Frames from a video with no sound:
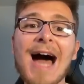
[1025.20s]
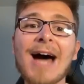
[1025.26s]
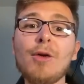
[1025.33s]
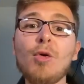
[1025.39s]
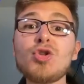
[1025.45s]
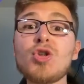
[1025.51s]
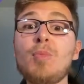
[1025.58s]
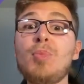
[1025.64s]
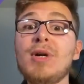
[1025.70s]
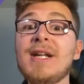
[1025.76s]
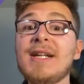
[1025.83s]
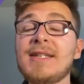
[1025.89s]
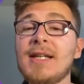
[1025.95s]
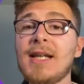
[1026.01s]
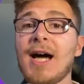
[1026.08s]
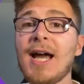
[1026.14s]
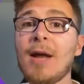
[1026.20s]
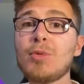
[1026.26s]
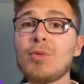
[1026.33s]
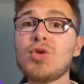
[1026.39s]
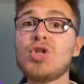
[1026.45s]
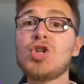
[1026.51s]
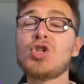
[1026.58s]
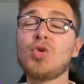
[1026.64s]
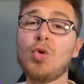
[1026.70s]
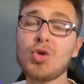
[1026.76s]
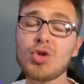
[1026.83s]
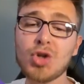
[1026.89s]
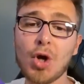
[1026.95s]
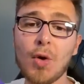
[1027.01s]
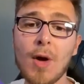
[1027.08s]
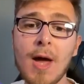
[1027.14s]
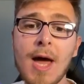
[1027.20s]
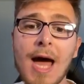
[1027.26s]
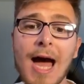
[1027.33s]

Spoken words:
And also predicted lineups, which is also